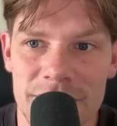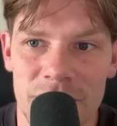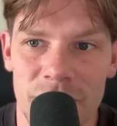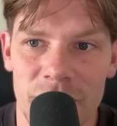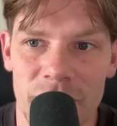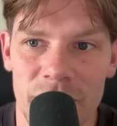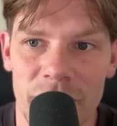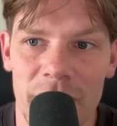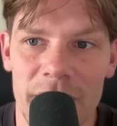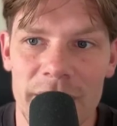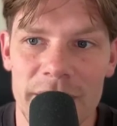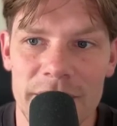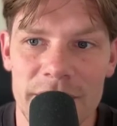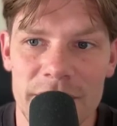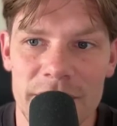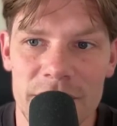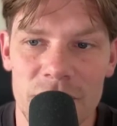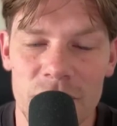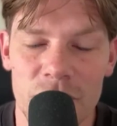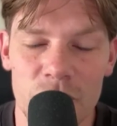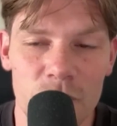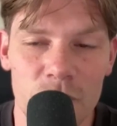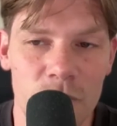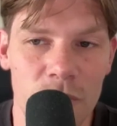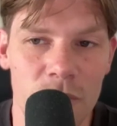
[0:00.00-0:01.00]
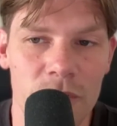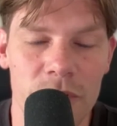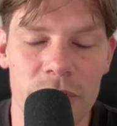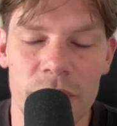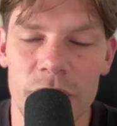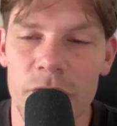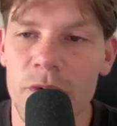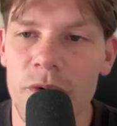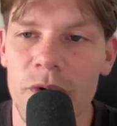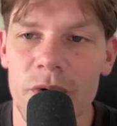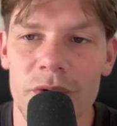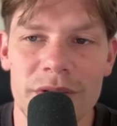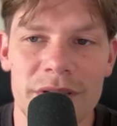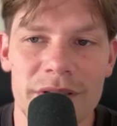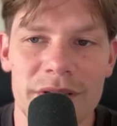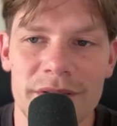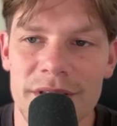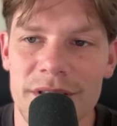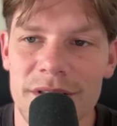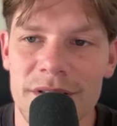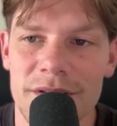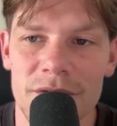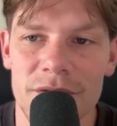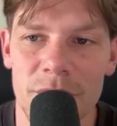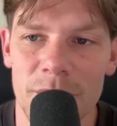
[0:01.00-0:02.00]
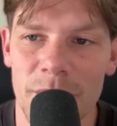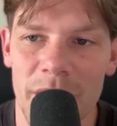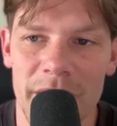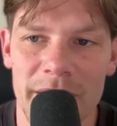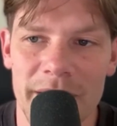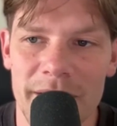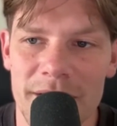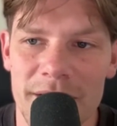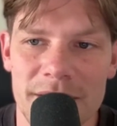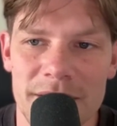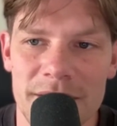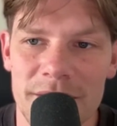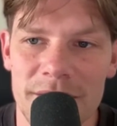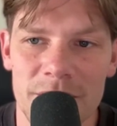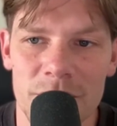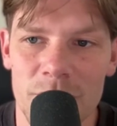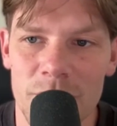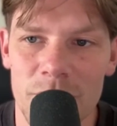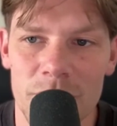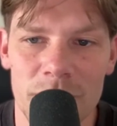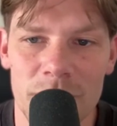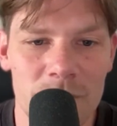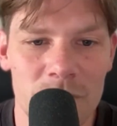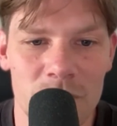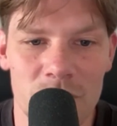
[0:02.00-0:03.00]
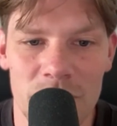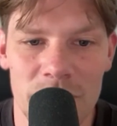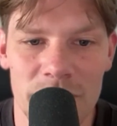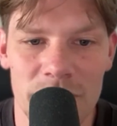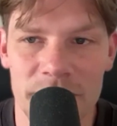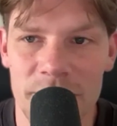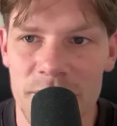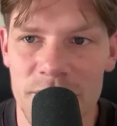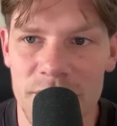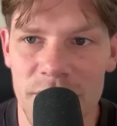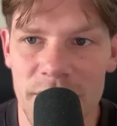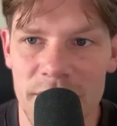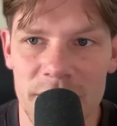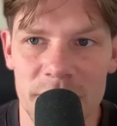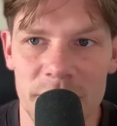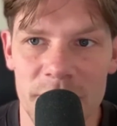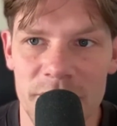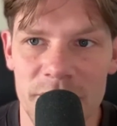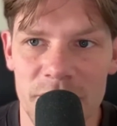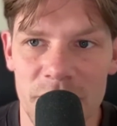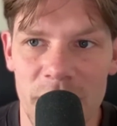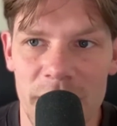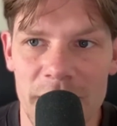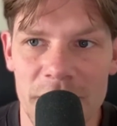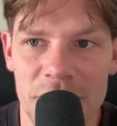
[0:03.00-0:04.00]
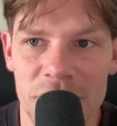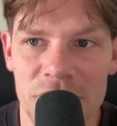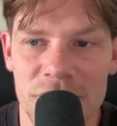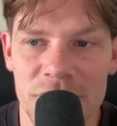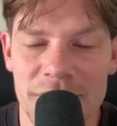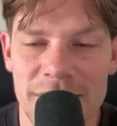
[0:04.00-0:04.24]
you don't even your body doesn't even remember what it feels like to be fresh.